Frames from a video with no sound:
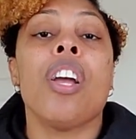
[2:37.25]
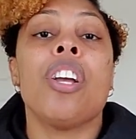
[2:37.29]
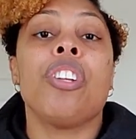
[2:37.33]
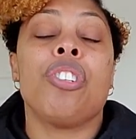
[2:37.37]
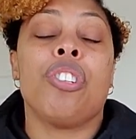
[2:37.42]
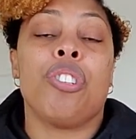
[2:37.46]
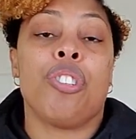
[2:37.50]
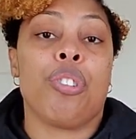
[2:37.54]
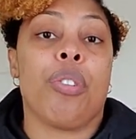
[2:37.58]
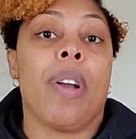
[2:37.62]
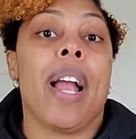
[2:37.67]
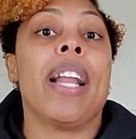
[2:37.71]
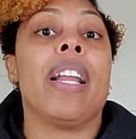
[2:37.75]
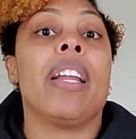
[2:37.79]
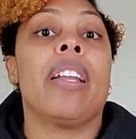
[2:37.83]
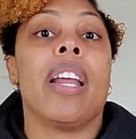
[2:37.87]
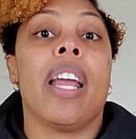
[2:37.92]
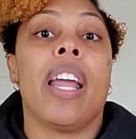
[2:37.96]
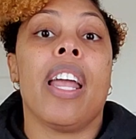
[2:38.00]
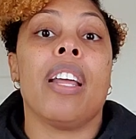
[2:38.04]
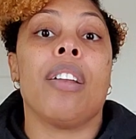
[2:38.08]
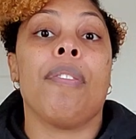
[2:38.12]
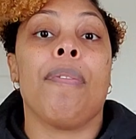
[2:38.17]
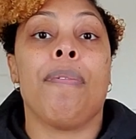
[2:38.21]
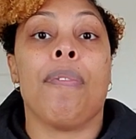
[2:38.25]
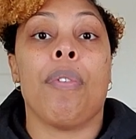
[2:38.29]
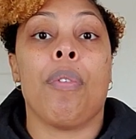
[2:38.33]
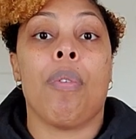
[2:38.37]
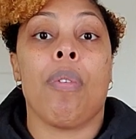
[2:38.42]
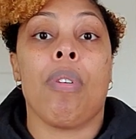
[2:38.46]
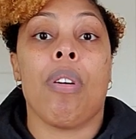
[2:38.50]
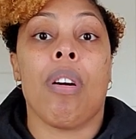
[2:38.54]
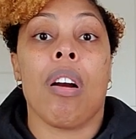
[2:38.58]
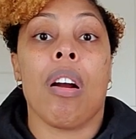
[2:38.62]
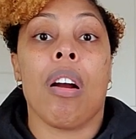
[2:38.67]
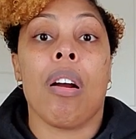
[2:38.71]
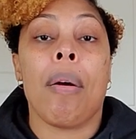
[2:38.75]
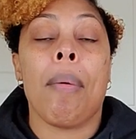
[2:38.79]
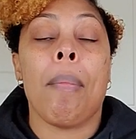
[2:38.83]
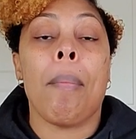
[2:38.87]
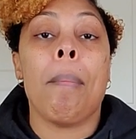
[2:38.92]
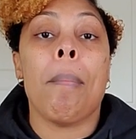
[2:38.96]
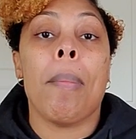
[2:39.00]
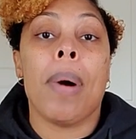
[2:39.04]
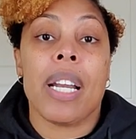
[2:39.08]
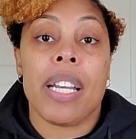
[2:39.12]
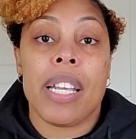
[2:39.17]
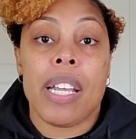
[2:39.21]
to trade it in for
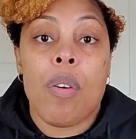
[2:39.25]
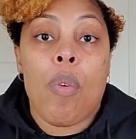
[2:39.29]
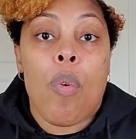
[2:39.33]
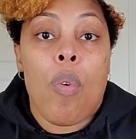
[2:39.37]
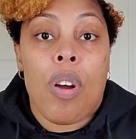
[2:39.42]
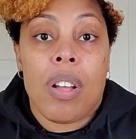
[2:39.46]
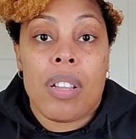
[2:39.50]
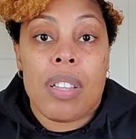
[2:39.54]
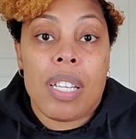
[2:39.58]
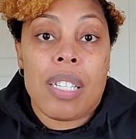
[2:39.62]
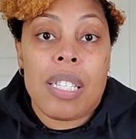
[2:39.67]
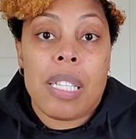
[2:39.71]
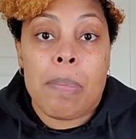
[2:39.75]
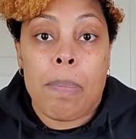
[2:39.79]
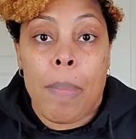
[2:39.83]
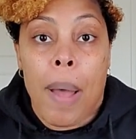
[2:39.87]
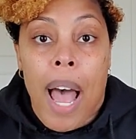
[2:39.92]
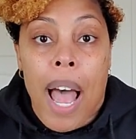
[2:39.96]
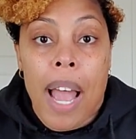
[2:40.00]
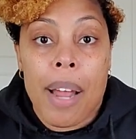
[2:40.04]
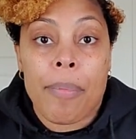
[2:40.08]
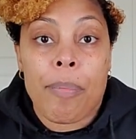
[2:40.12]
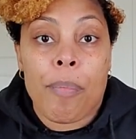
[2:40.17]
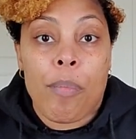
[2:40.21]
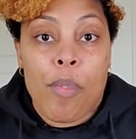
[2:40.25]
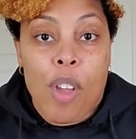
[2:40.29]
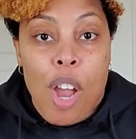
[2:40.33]
money on the spot.